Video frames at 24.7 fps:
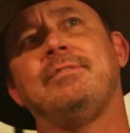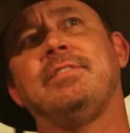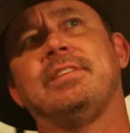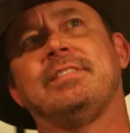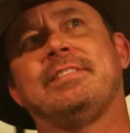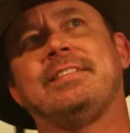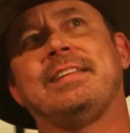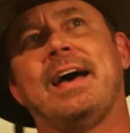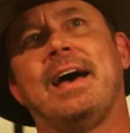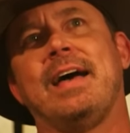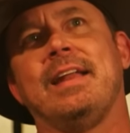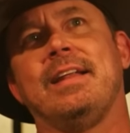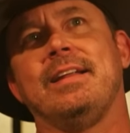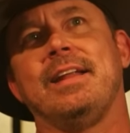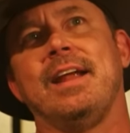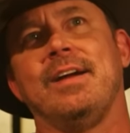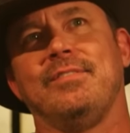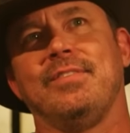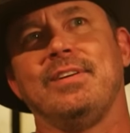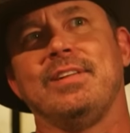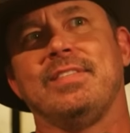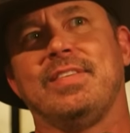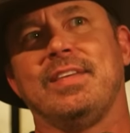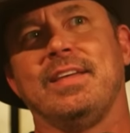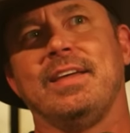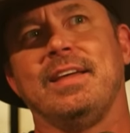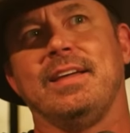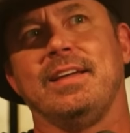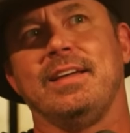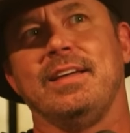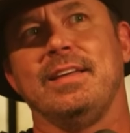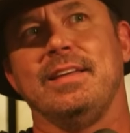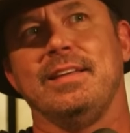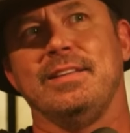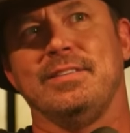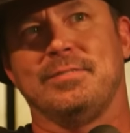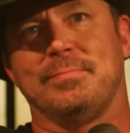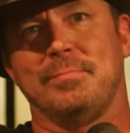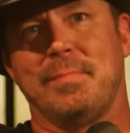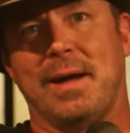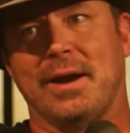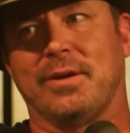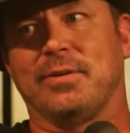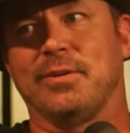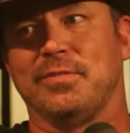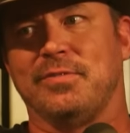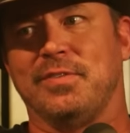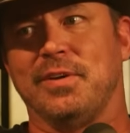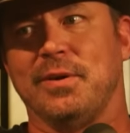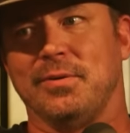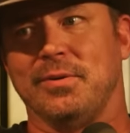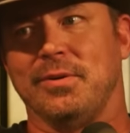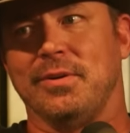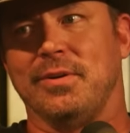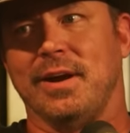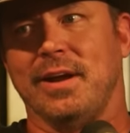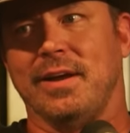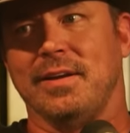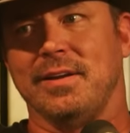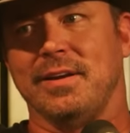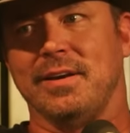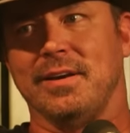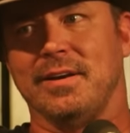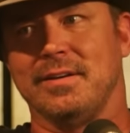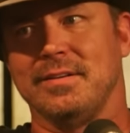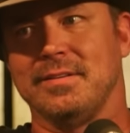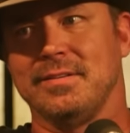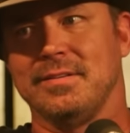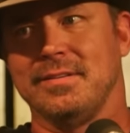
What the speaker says: decided everything is microphoned around here.